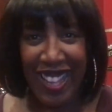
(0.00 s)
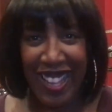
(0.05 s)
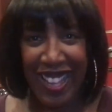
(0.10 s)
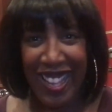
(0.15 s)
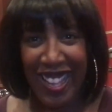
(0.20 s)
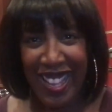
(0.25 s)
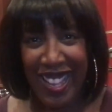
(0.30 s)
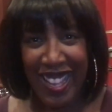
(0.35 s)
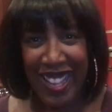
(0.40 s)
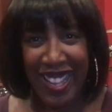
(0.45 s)

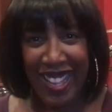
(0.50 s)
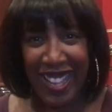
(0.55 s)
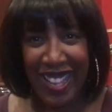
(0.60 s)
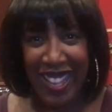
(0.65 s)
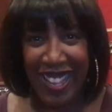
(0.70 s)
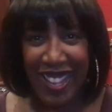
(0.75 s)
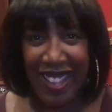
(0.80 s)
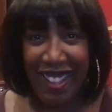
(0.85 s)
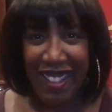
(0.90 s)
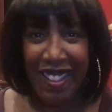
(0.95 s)
uh, if
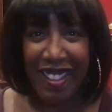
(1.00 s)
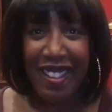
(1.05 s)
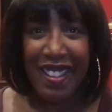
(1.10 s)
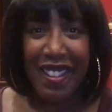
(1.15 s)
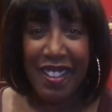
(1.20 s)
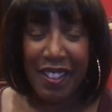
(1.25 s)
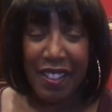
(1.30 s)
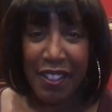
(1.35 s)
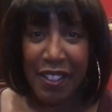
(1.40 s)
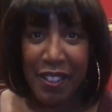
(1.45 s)
you could
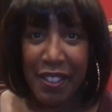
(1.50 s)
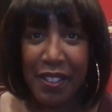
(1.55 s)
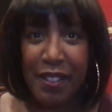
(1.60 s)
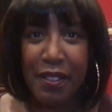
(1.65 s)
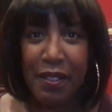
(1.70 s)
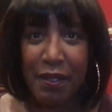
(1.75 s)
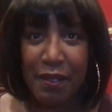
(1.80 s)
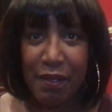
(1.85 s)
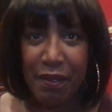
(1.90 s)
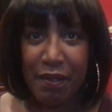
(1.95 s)
only sing
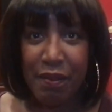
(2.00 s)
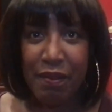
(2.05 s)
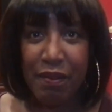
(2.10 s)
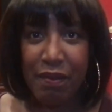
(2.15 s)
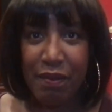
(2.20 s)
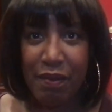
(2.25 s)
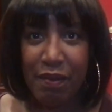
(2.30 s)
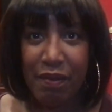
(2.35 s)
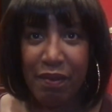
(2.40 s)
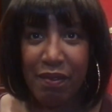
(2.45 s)
one
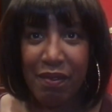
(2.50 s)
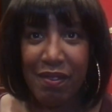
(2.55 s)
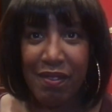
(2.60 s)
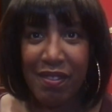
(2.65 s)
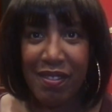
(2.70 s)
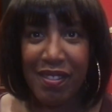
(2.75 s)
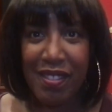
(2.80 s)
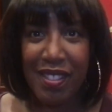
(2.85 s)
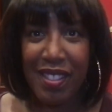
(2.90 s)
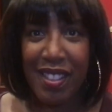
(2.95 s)
song for
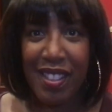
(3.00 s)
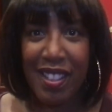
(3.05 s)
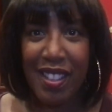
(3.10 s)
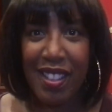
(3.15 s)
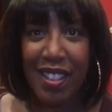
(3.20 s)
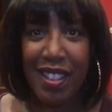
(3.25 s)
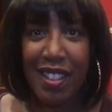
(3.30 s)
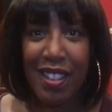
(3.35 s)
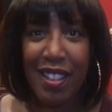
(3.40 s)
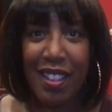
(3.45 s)
the
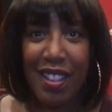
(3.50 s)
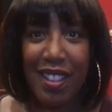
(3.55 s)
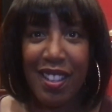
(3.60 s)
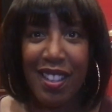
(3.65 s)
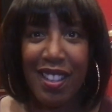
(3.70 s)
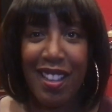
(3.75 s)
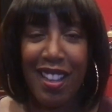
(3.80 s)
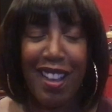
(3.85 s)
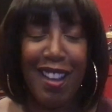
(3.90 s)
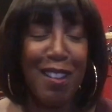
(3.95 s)
rest of your
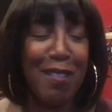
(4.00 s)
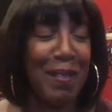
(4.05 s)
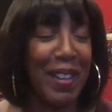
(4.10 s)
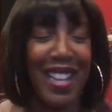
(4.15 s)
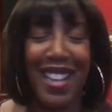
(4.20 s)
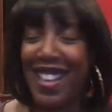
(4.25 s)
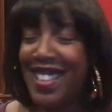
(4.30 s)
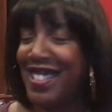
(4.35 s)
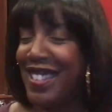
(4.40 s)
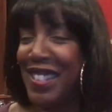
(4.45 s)
life. Oh my
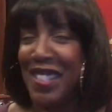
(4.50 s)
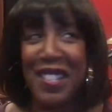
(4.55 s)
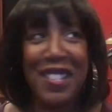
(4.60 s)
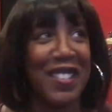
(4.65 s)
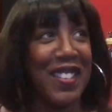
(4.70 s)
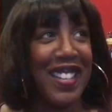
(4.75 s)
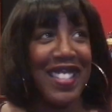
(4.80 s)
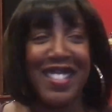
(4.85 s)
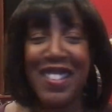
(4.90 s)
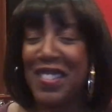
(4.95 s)
God, don't
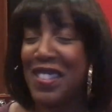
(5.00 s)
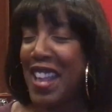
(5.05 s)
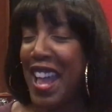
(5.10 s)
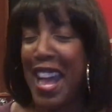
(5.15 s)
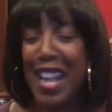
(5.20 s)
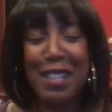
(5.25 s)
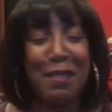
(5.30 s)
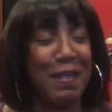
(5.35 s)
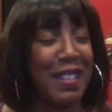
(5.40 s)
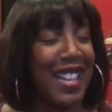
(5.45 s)
do it. Don't
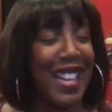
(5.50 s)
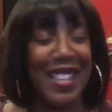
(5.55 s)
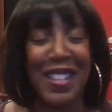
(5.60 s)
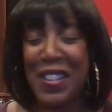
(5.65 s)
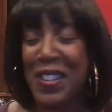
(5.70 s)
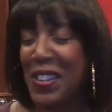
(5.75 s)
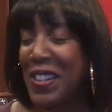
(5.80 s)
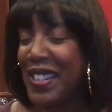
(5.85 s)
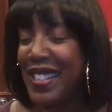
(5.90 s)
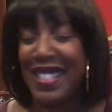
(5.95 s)
yeah, ask me that, yeah,
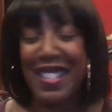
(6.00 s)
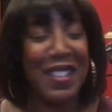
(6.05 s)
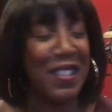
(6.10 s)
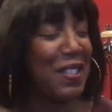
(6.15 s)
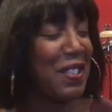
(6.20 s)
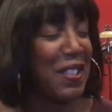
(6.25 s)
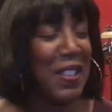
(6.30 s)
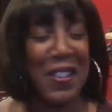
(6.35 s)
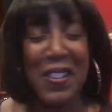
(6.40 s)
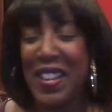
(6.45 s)
Nicole.
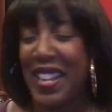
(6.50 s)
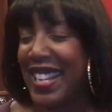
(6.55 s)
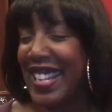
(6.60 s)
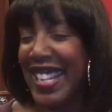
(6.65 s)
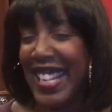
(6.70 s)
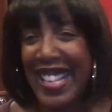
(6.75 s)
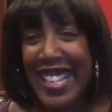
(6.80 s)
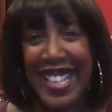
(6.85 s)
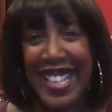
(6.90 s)
Don't do me.